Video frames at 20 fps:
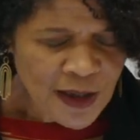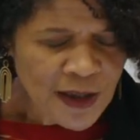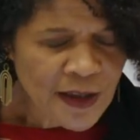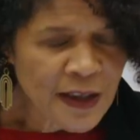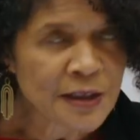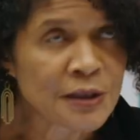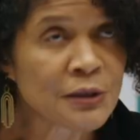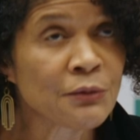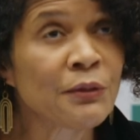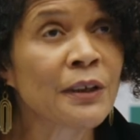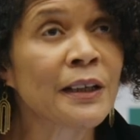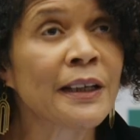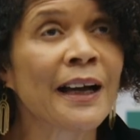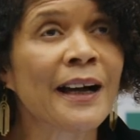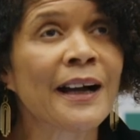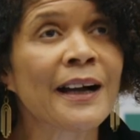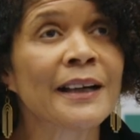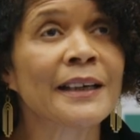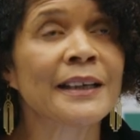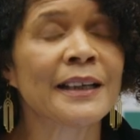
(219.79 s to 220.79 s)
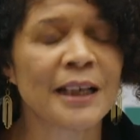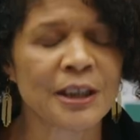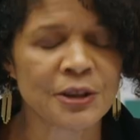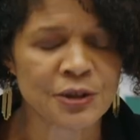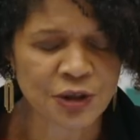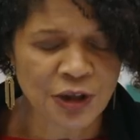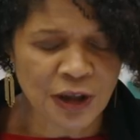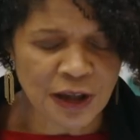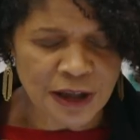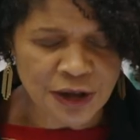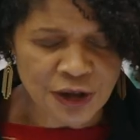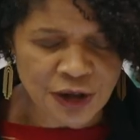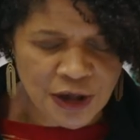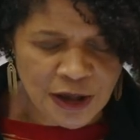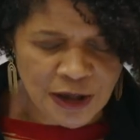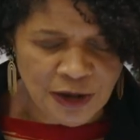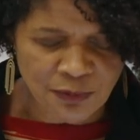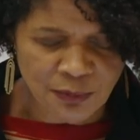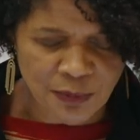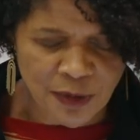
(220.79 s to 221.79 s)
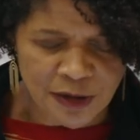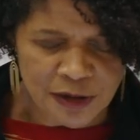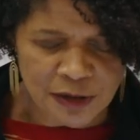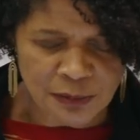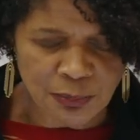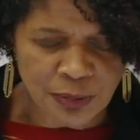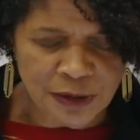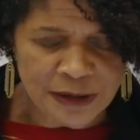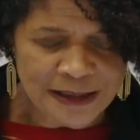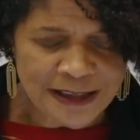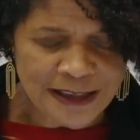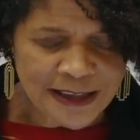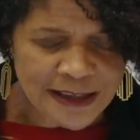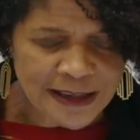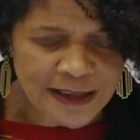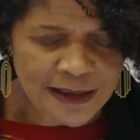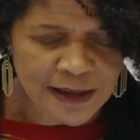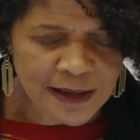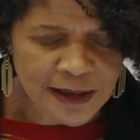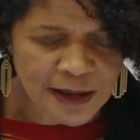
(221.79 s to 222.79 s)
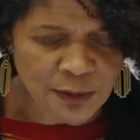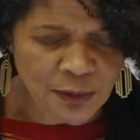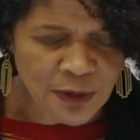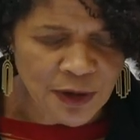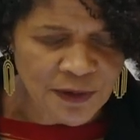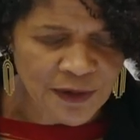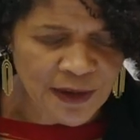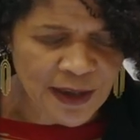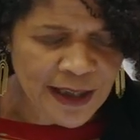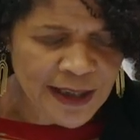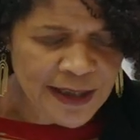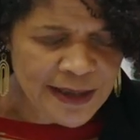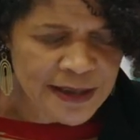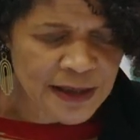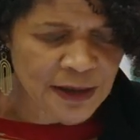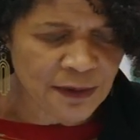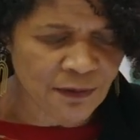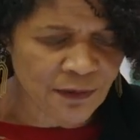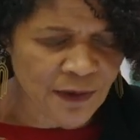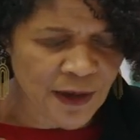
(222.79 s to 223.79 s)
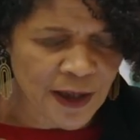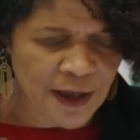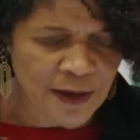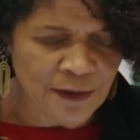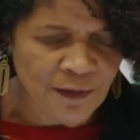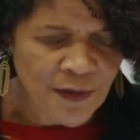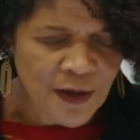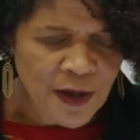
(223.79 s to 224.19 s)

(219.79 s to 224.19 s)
That's a really eye-catching achievement, particularly with 85%